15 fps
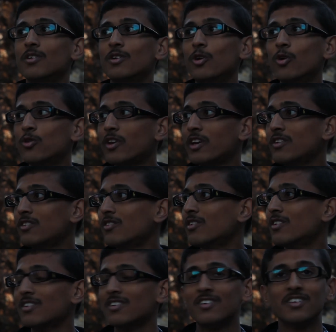using
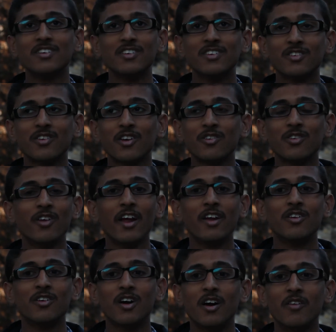such
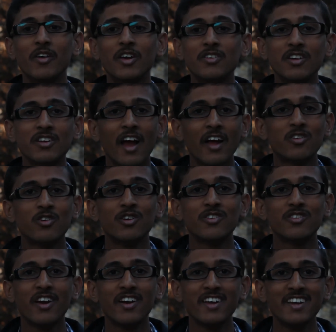amazing natural
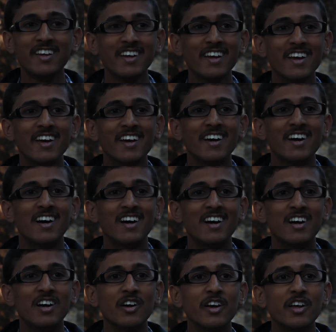setting
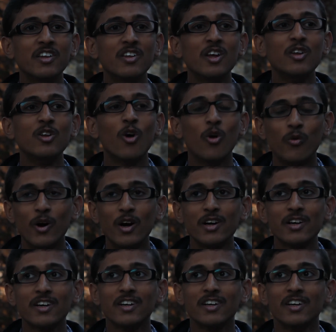in your
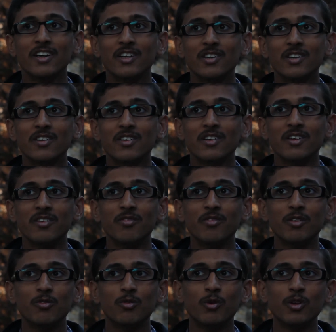work,
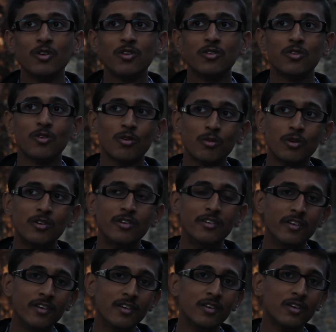which is
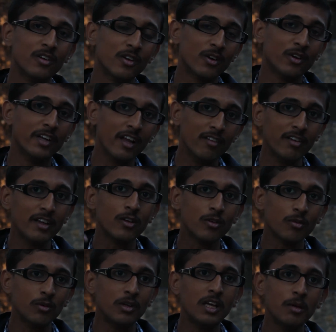delving
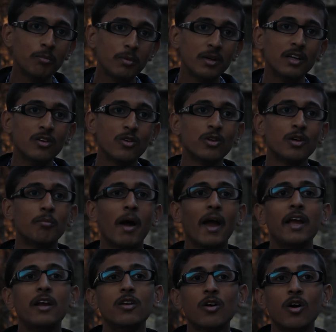deep into the
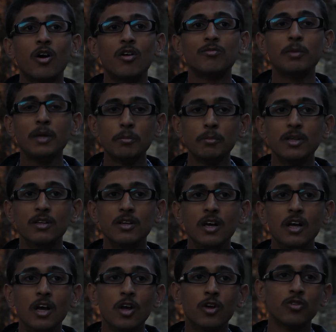mind of people.
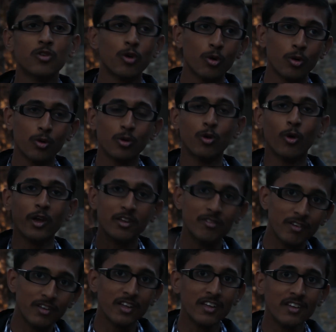So
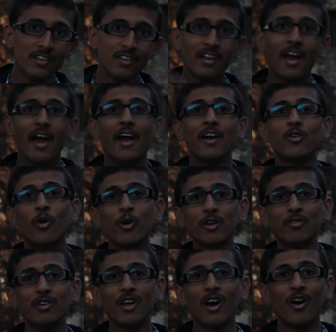going within and
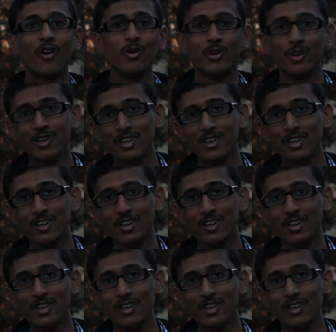going without,